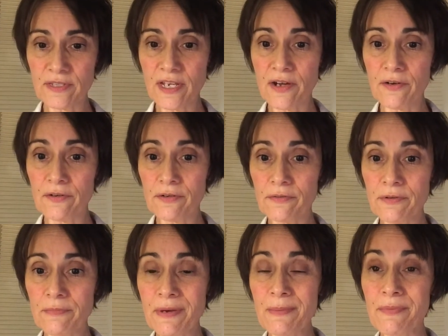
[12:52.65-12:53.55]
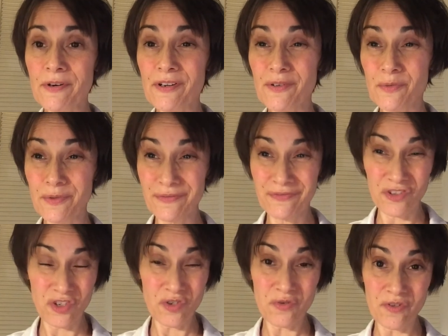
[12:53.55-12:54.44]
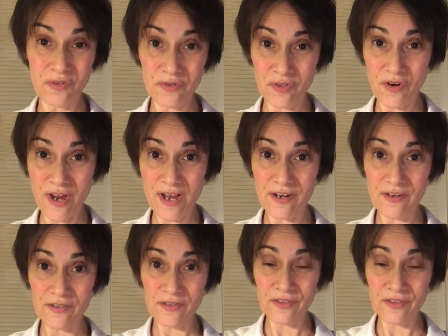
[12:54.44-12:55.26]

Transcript: Now, remember, you chewed those crackers,